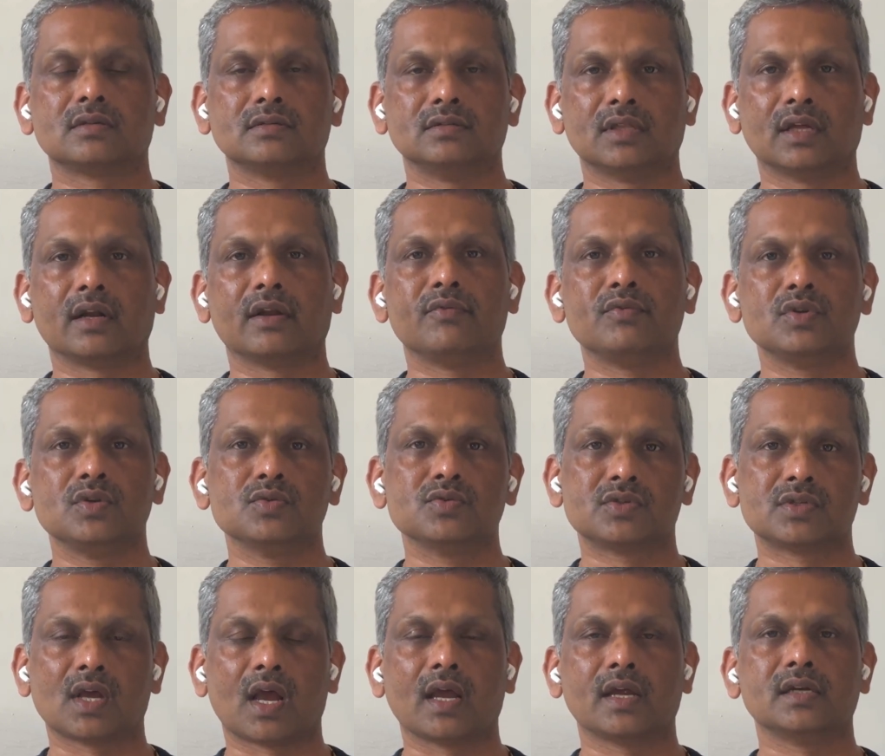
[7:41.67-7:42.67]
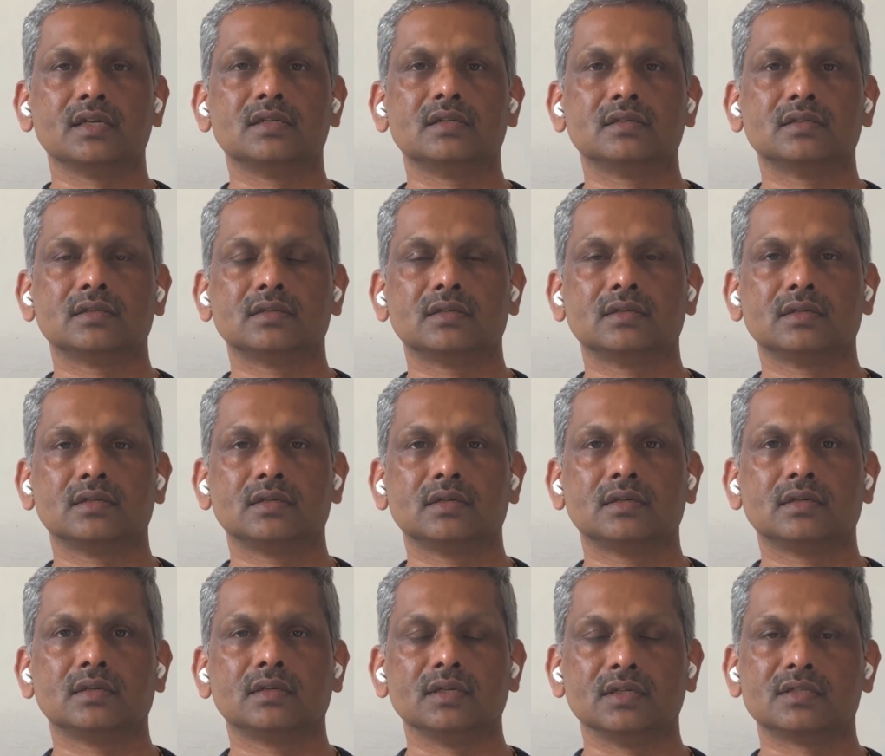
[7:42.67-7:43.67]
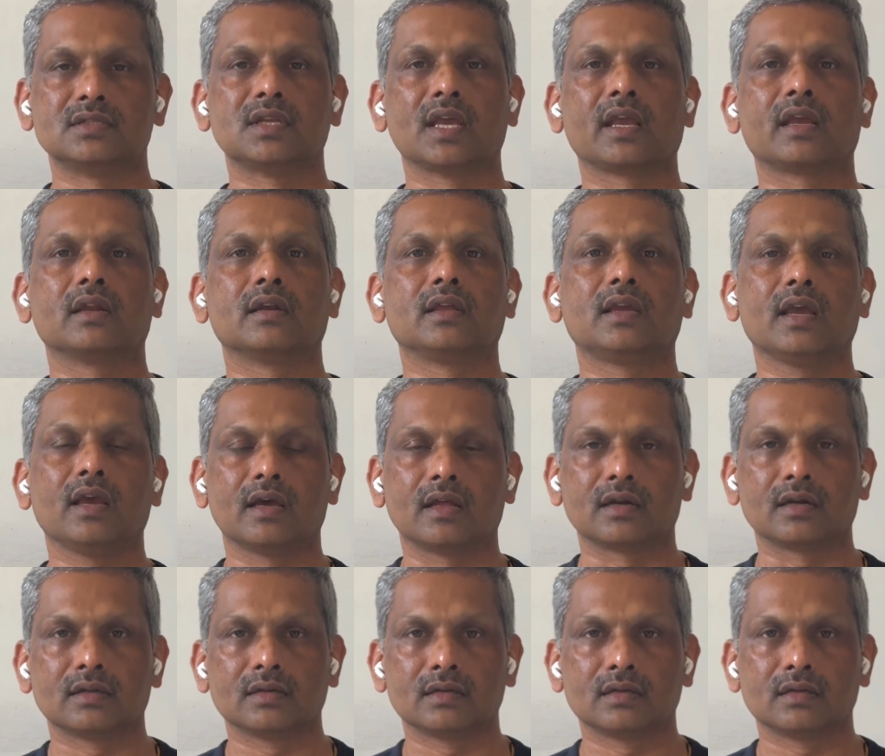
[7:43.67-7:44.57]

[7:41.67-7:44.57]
the revenue side is taken care,